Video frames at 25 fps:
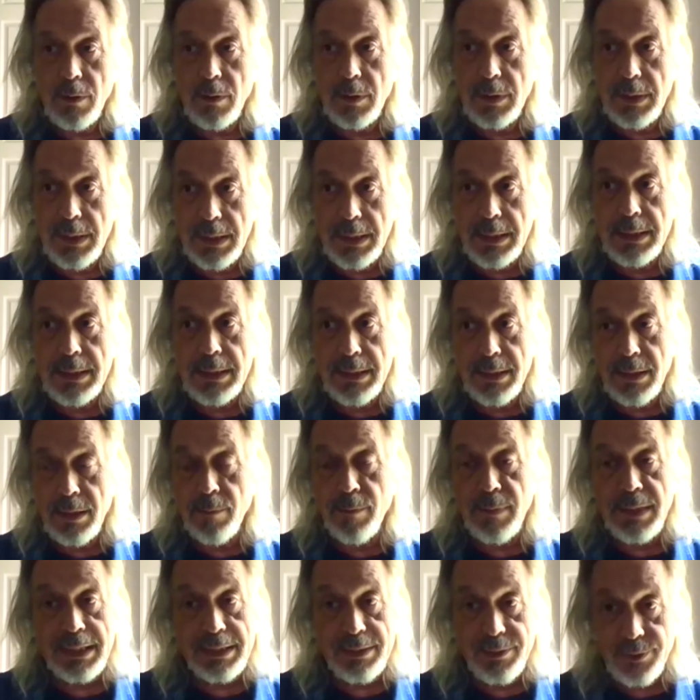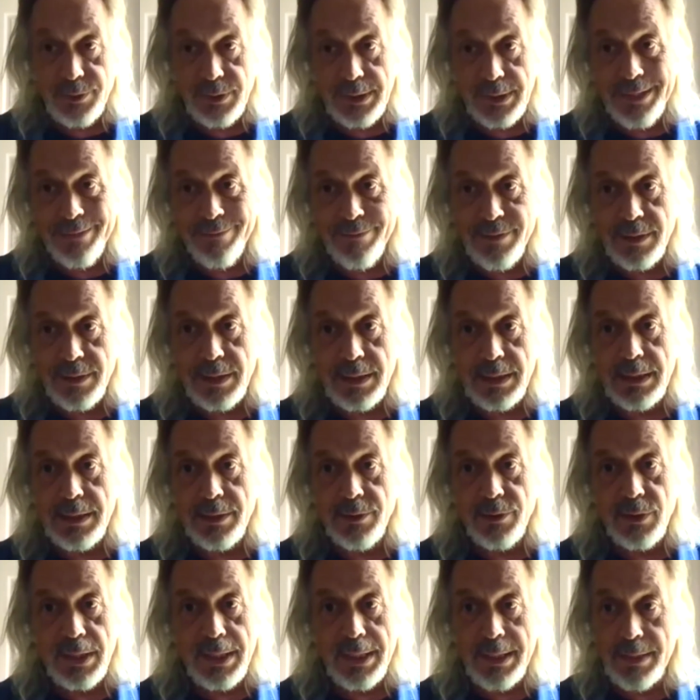getting into my
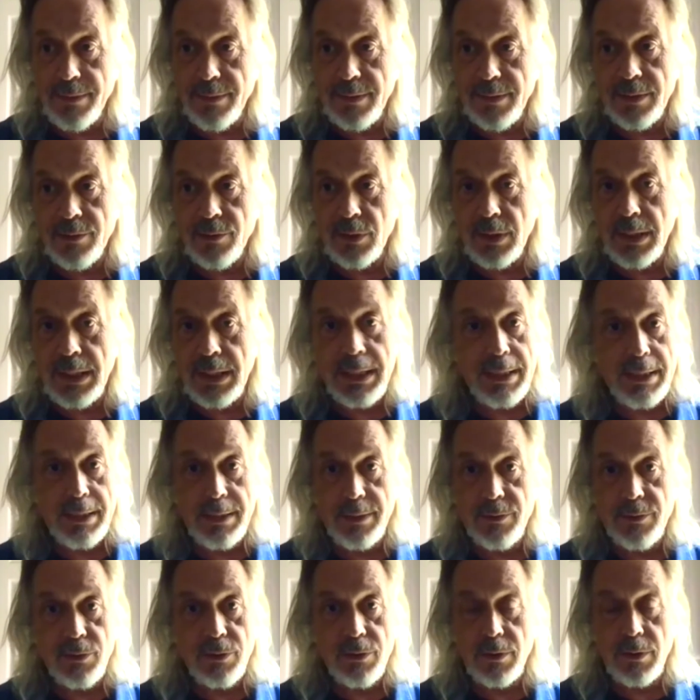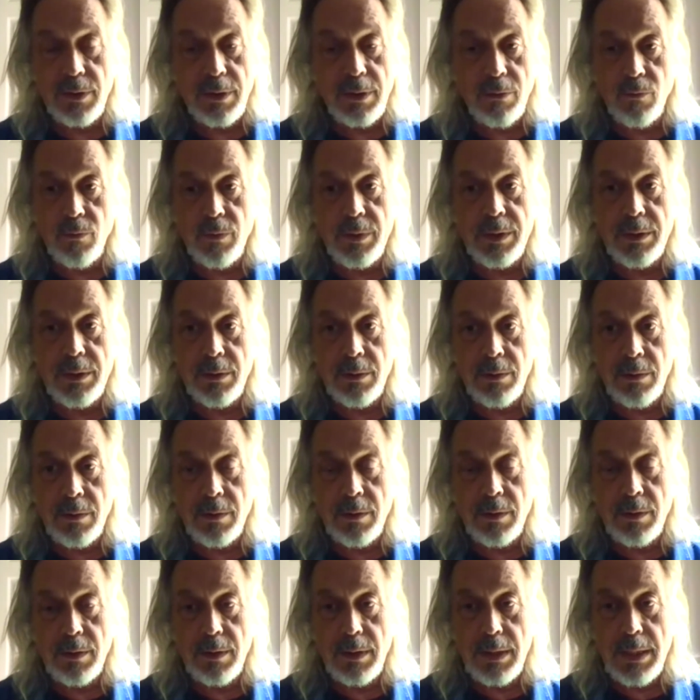70s. This guy is a
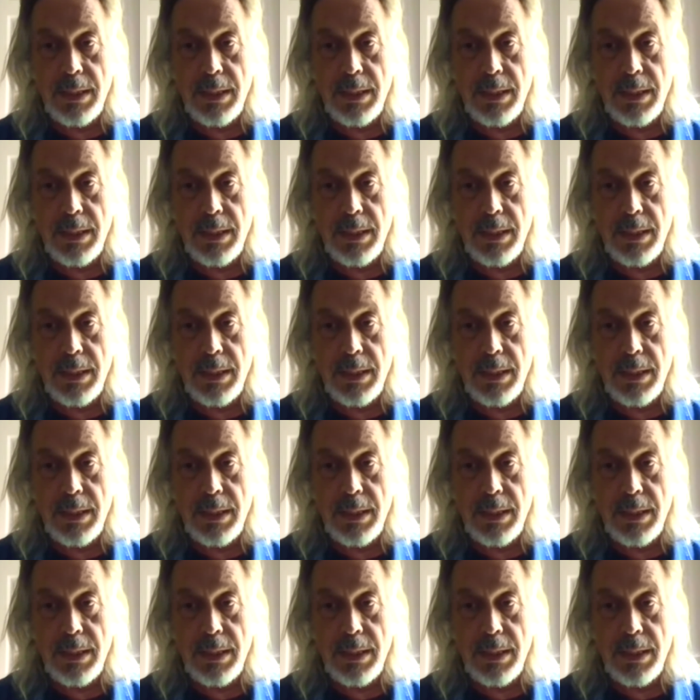real